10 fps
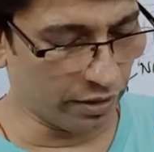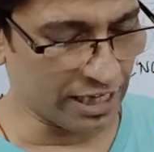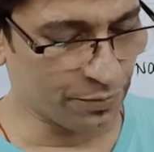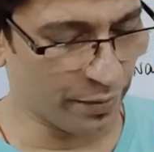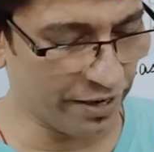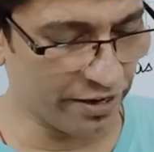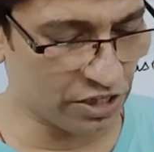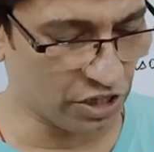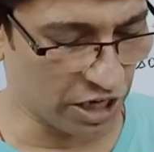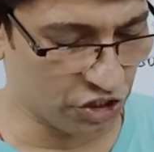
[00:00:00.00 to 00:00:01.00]
respiratory
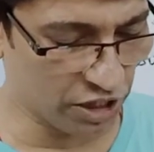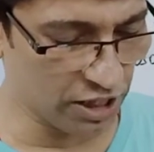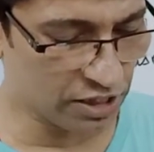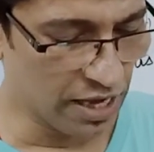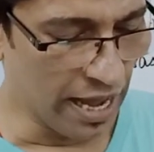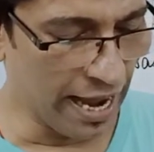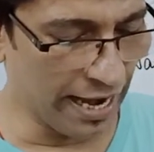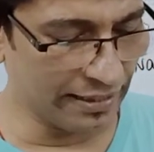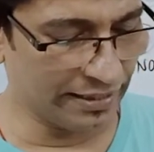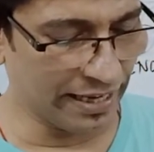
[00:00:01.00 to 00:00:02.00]
structures,
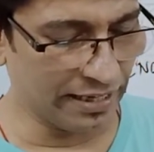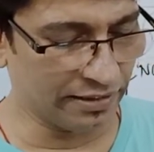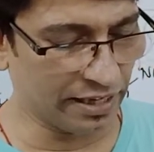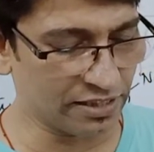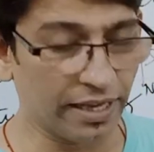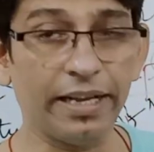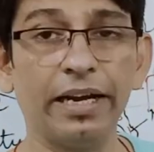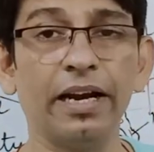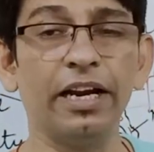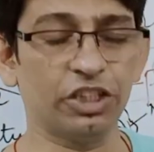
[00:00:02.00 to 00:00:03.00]
and then there is an
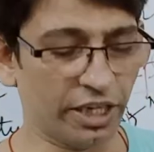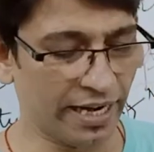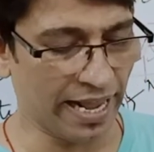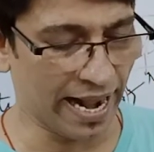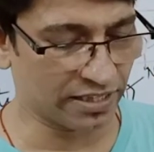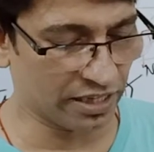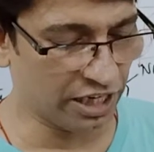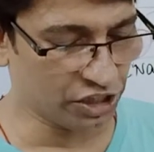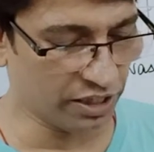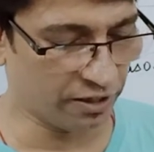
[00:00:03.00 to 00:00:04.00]
inhalation and
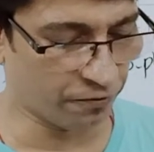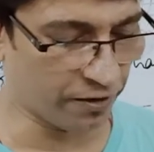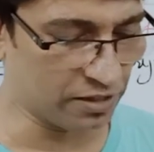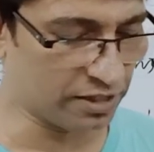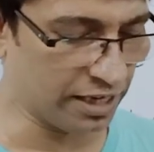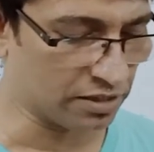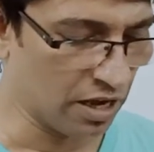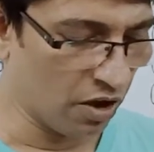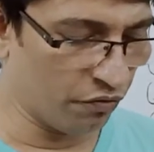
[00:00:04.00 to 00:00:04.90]
exhalation differences.